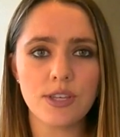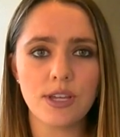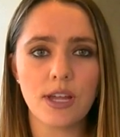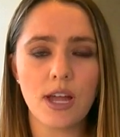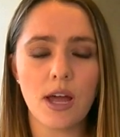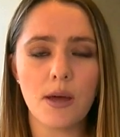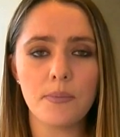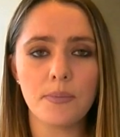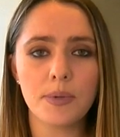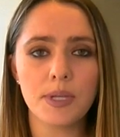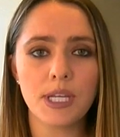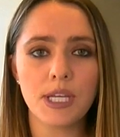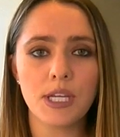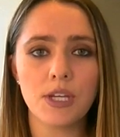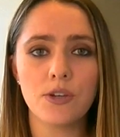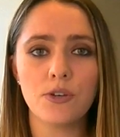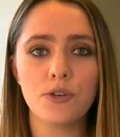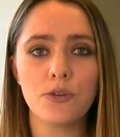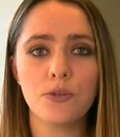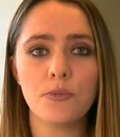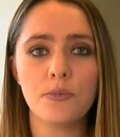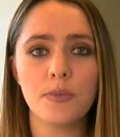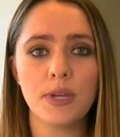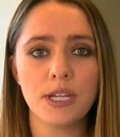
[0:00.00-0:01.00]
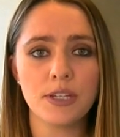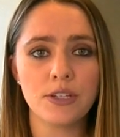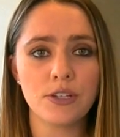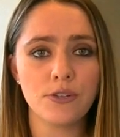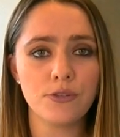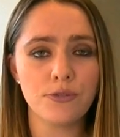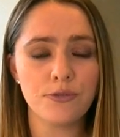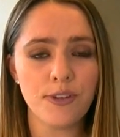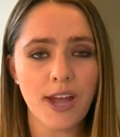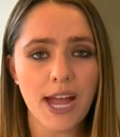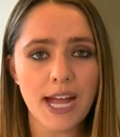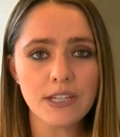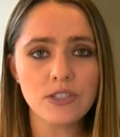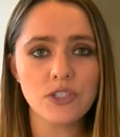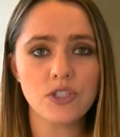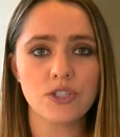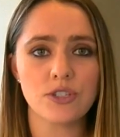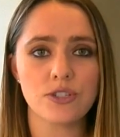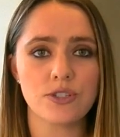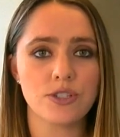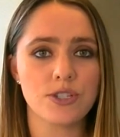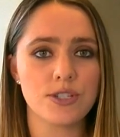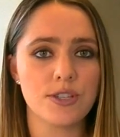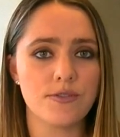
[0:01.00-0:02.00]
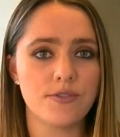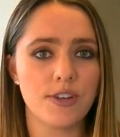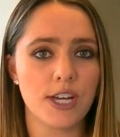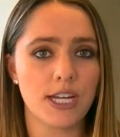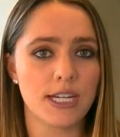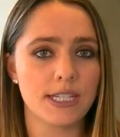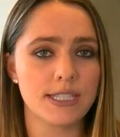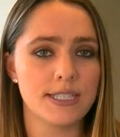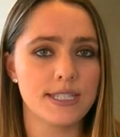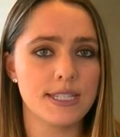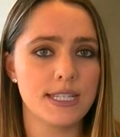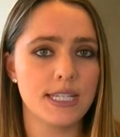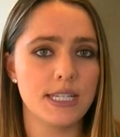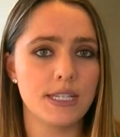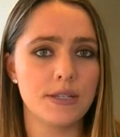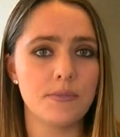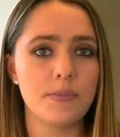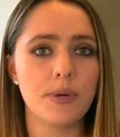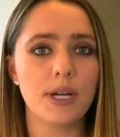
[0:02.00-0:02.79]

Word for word: the company who manufactures the vaccine,